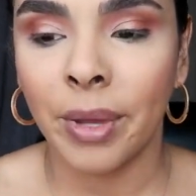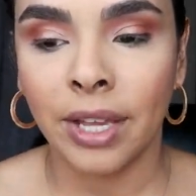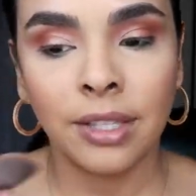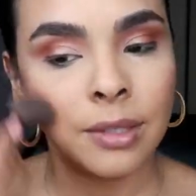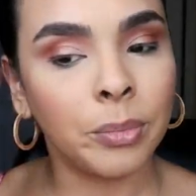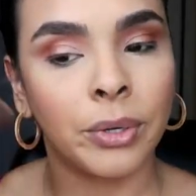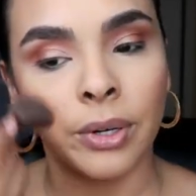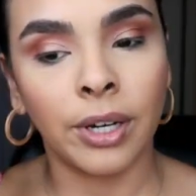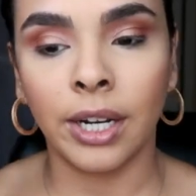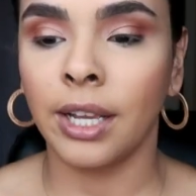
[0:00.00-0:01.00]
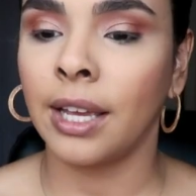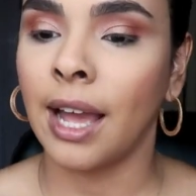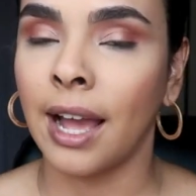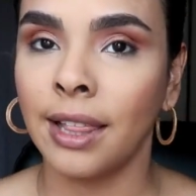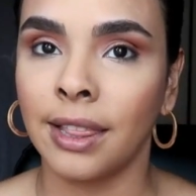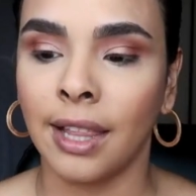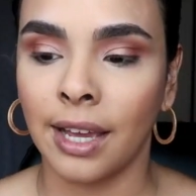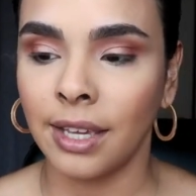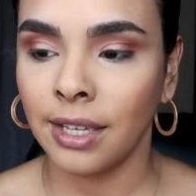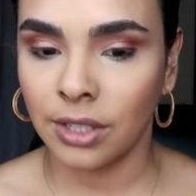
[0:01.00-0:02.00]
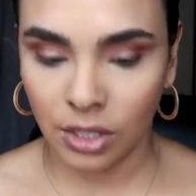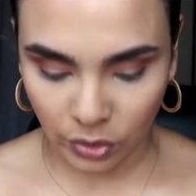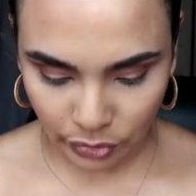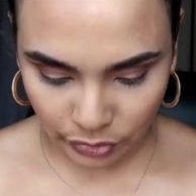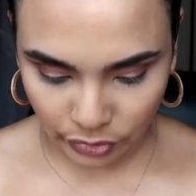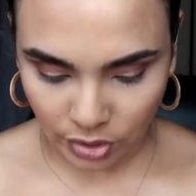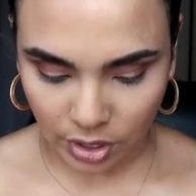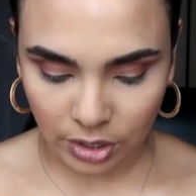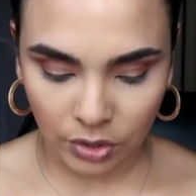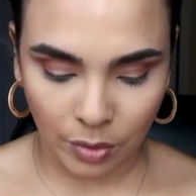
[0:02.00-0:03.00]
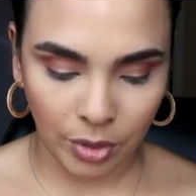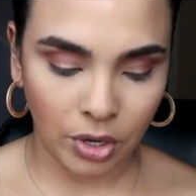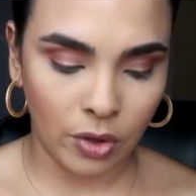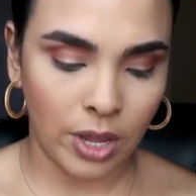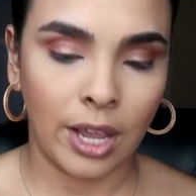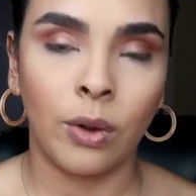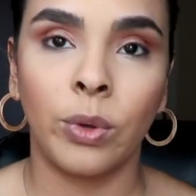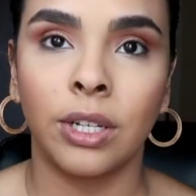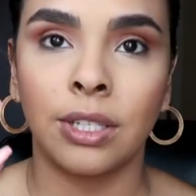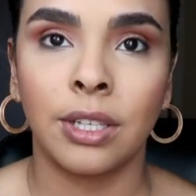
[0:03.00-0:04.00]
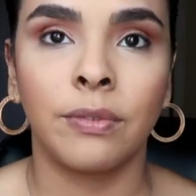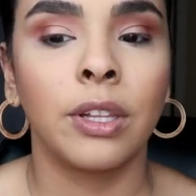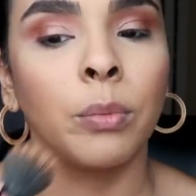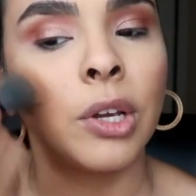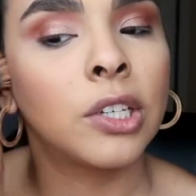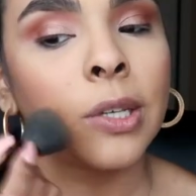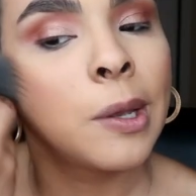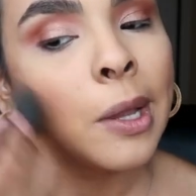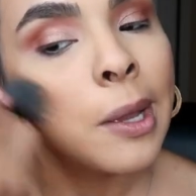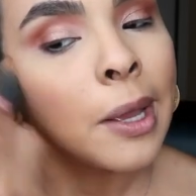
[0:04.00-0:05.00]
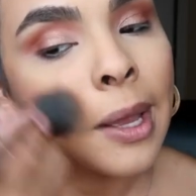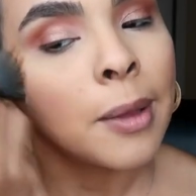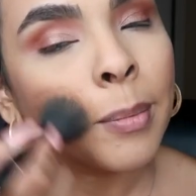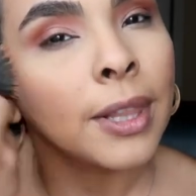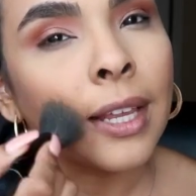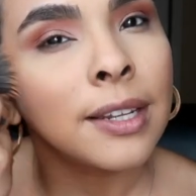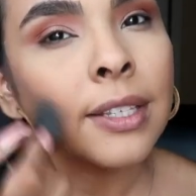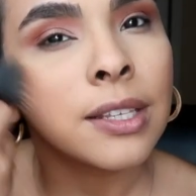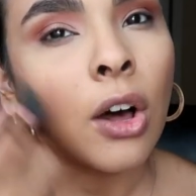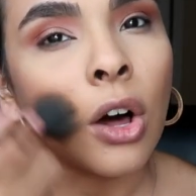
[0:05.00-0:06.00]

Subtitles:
It's pretty. I like it so far. So I'm gonna go ahead with a stiffening brush and blend this